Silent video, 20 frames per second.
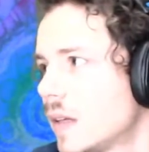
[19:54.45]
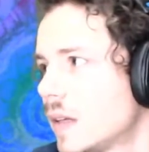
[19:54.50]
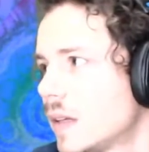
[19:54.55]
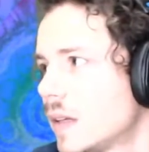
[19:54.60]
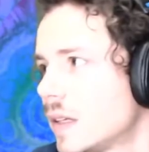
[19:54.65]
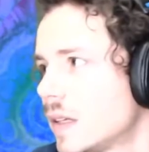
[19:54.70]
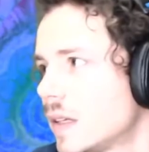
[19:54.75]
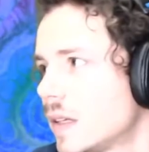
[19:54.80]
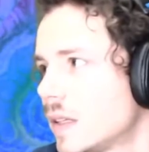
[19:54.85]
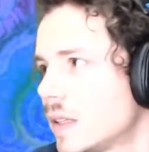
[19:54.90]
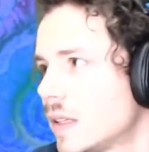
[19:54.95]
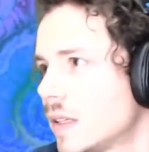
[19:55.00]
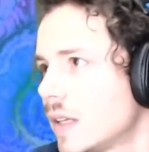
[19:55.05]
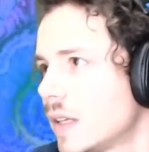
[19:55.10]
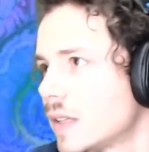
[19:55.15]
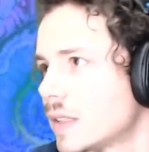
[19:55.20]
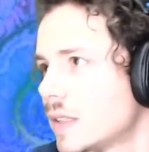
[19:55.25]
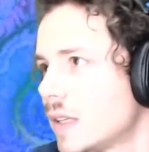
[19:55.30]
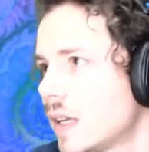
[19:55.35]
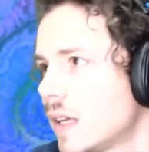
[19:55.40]
And
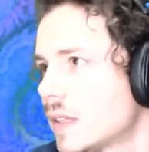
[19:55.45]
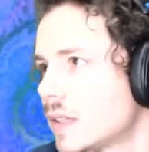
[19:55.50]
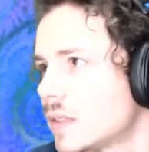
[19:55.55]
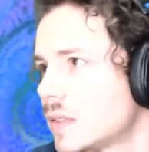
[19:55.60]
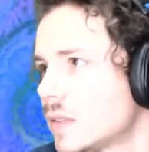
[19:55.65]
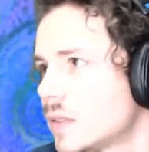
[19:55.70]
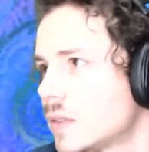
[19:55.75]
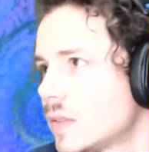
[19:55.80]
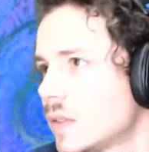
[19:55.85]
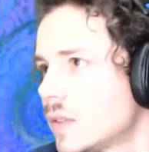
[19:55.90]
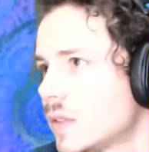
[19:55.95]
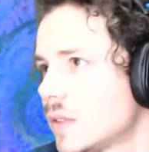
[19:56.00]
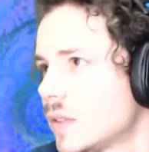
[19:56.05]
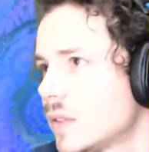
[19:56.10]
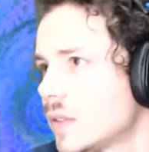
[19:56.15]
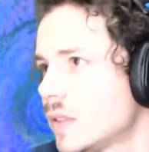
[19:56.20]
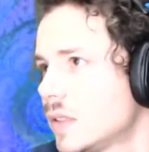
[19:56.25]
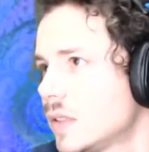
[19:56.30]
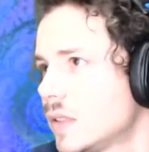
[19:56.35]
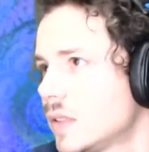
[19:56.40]
x-axis over
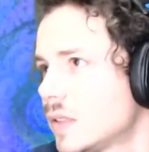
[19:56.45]
here.